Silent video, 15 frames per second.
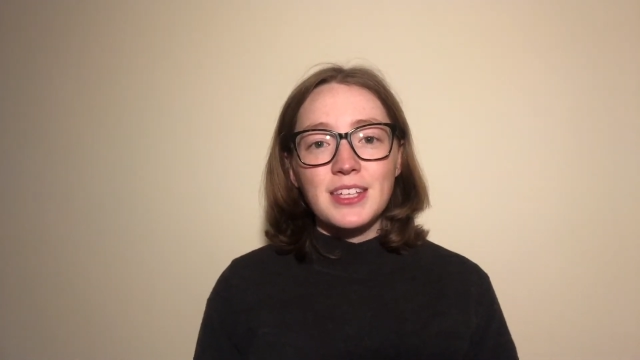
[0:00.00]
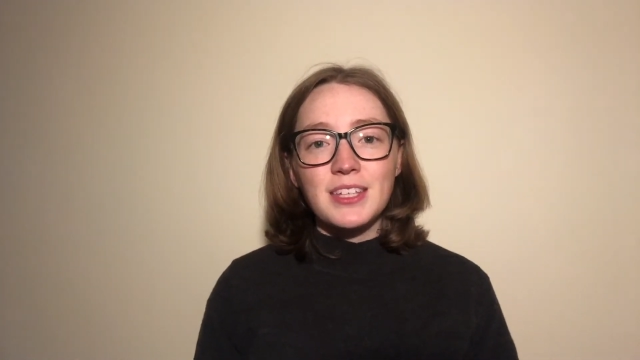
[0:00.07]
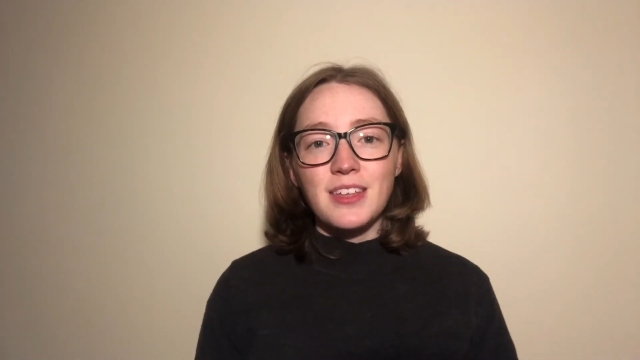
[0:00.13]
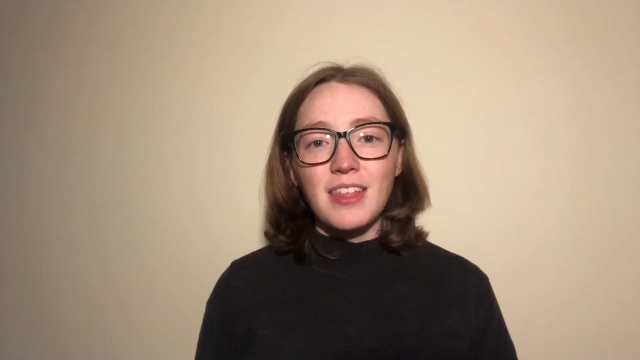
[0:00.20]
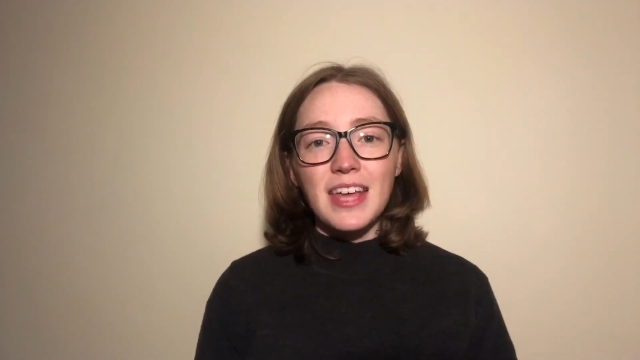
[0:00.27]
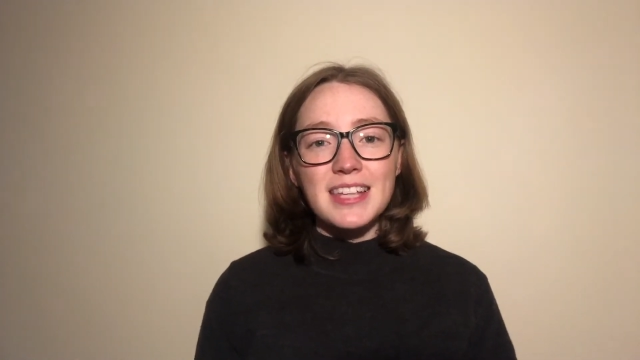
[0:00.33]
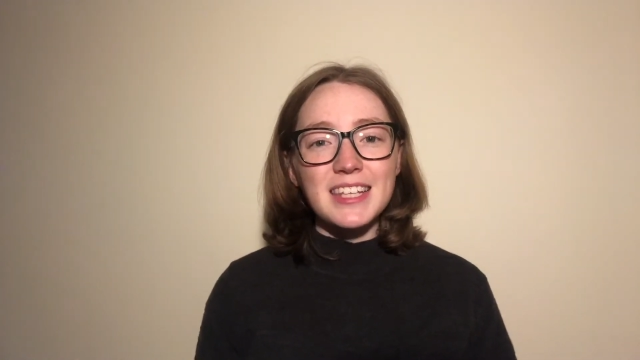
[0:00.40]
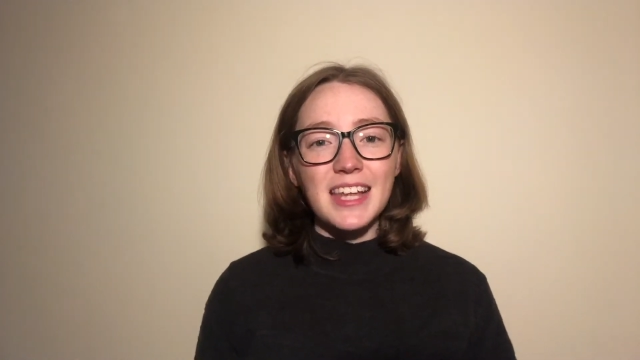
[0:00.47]

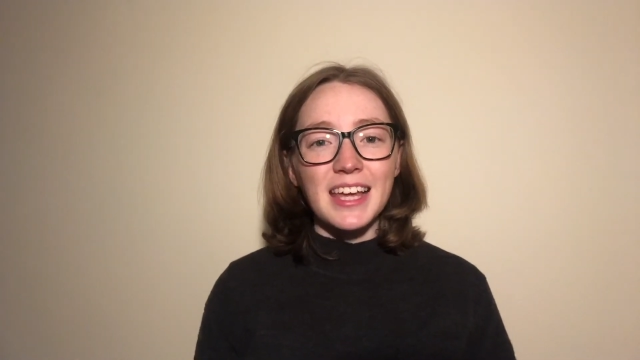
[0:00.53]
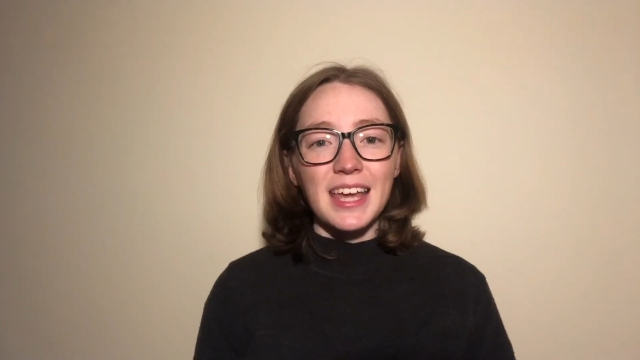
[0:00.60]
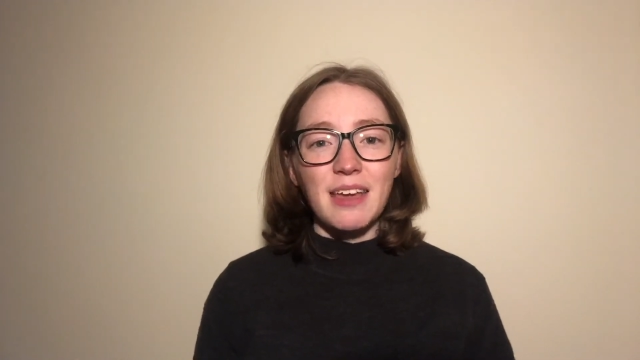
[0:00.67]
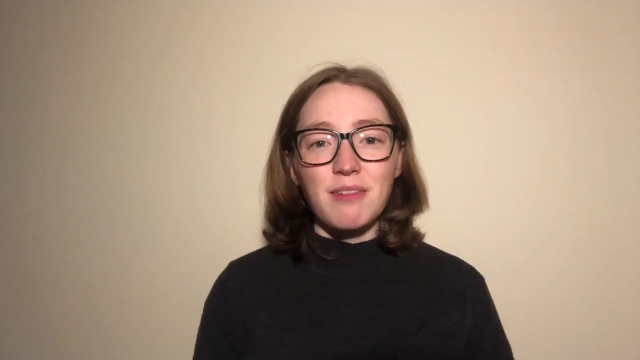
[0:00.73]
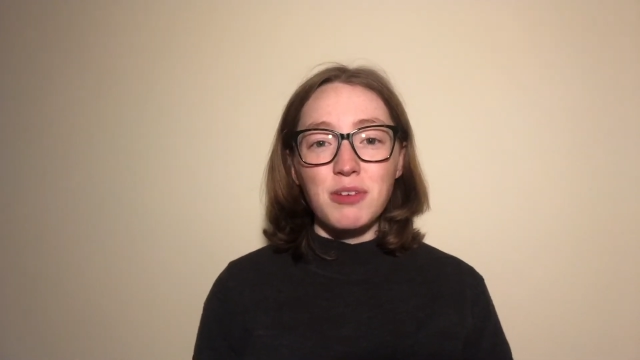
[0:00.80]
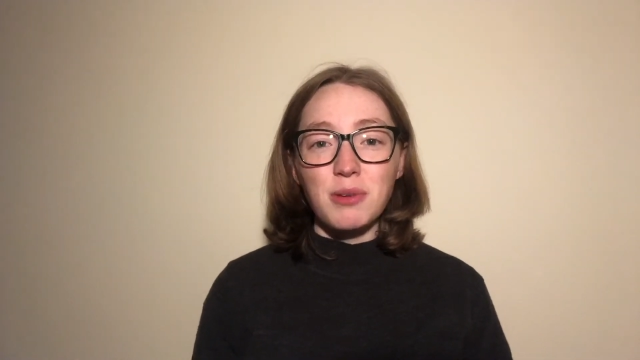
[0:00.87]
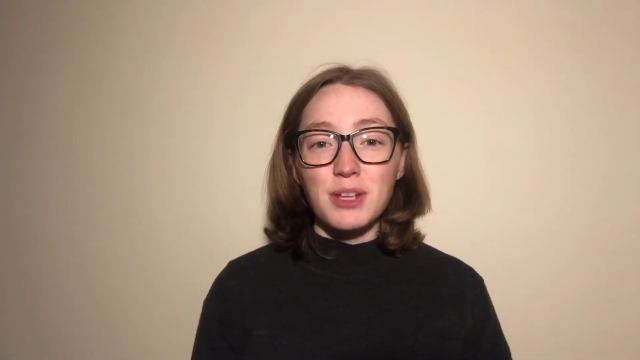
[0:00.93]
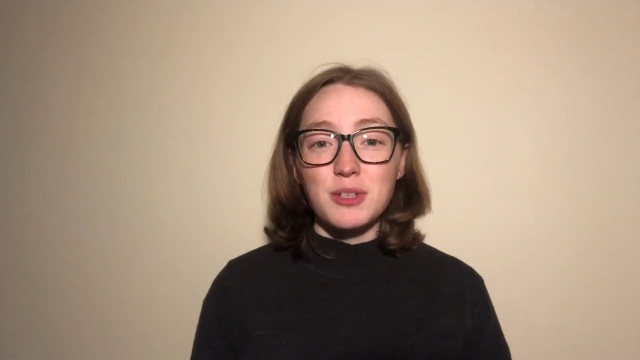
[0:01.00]
So that's like
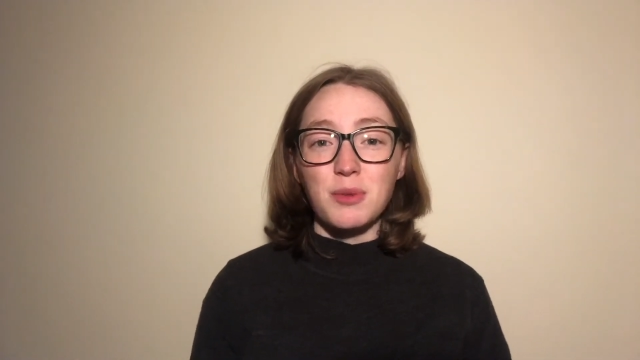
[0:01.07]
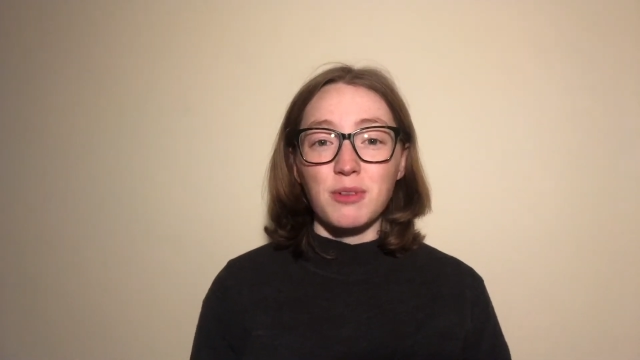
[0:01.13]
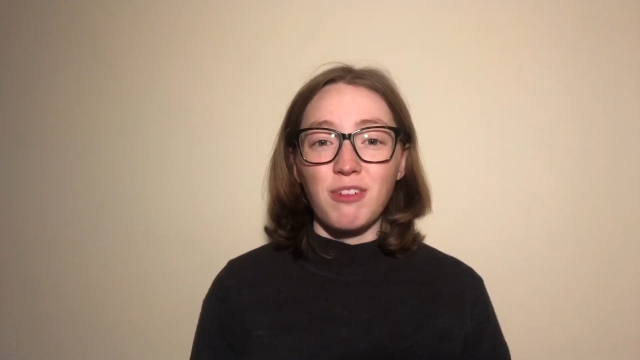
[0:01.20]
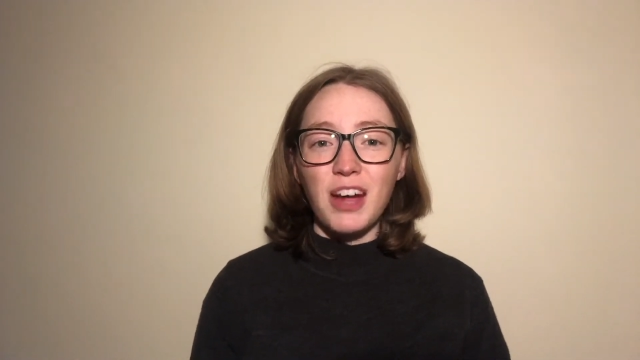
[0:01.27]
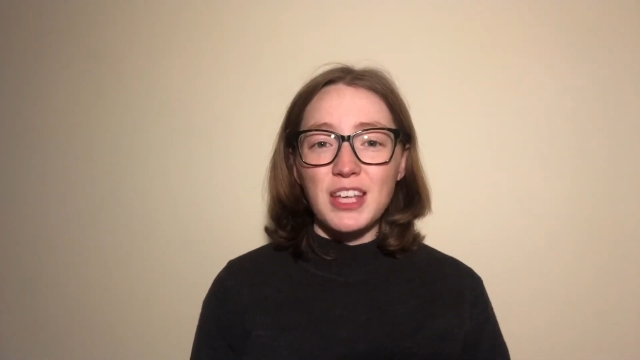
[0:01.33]
if you went to a